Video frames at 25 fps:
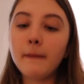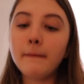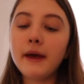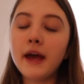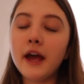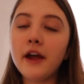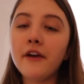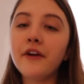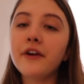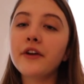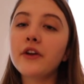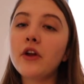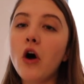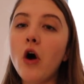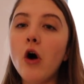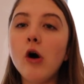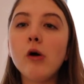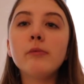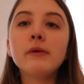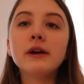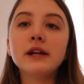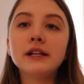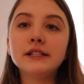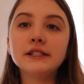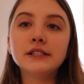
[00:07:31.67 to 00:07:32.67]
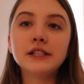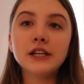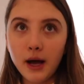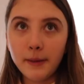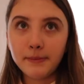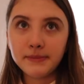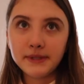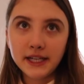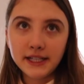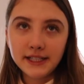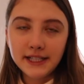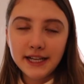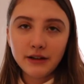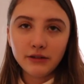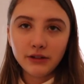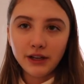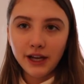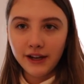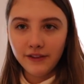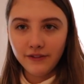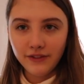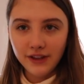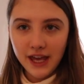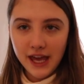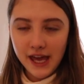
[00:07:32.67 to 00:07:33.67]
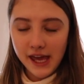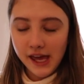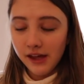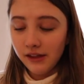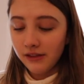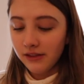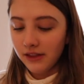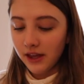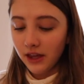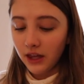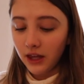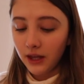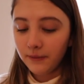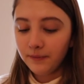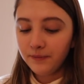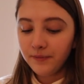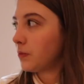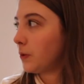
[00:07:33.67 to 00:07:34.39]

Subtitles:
pear and almond upside down kind of cake thingy.